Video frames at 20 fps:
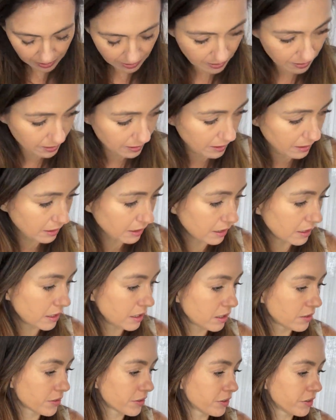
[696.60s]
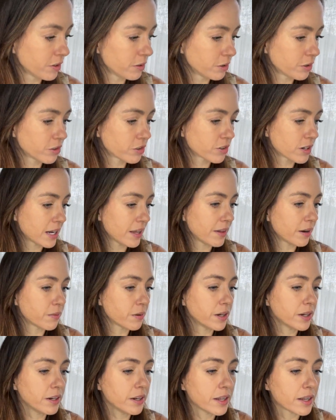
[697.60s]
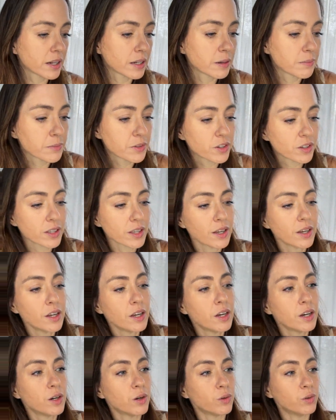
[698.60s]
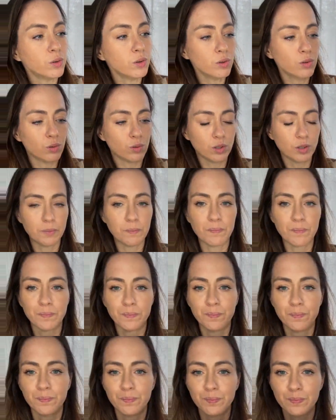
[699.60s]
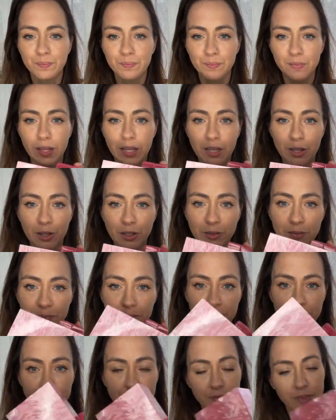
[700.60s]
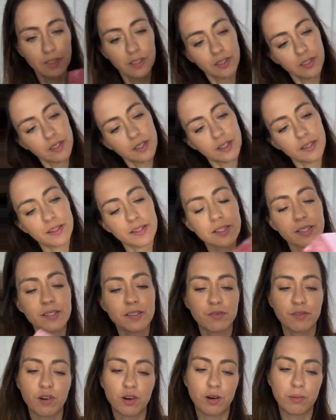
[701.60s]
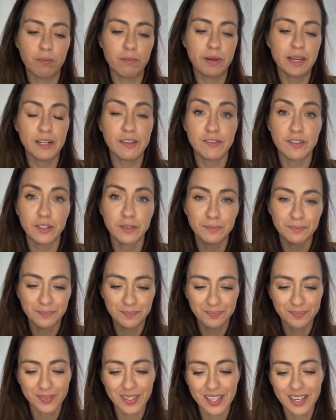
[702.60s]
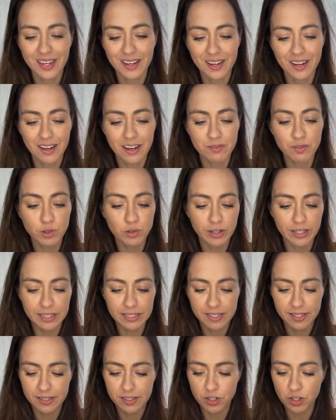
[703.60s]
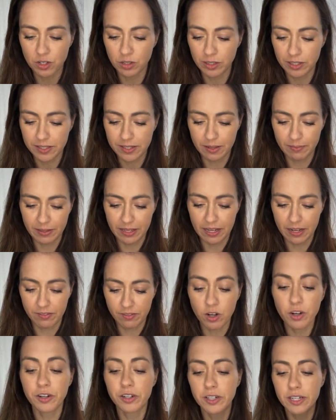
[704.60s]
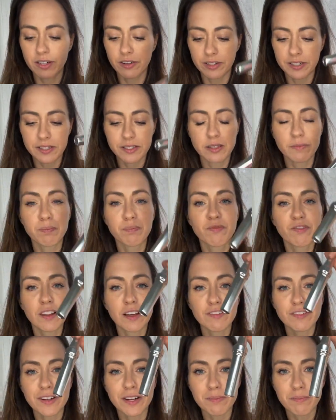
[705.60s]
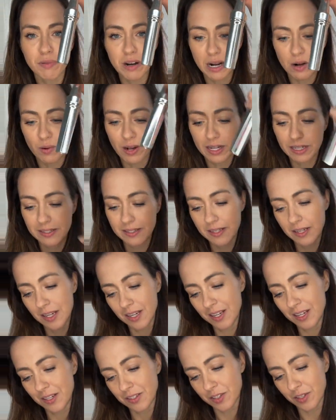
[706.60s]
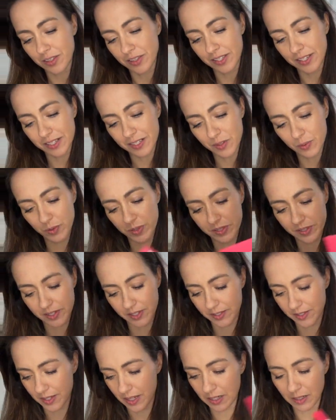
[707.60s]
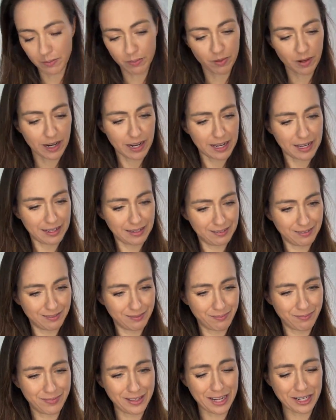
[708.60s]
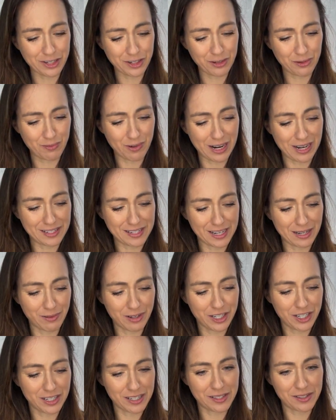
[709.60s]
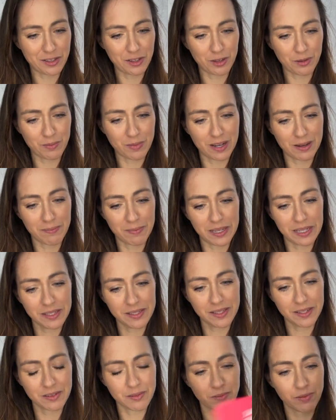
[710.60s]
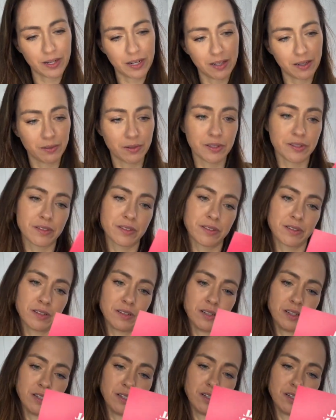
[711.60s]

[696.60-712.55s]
So we'll try that one. And ooh, hello. This is from Benefit. I've already stolen something out of it. Oh no, here it is, the Fluff It Up Brow Wax. So this was to celebrate National Brow Day, which I assume I missed when I was,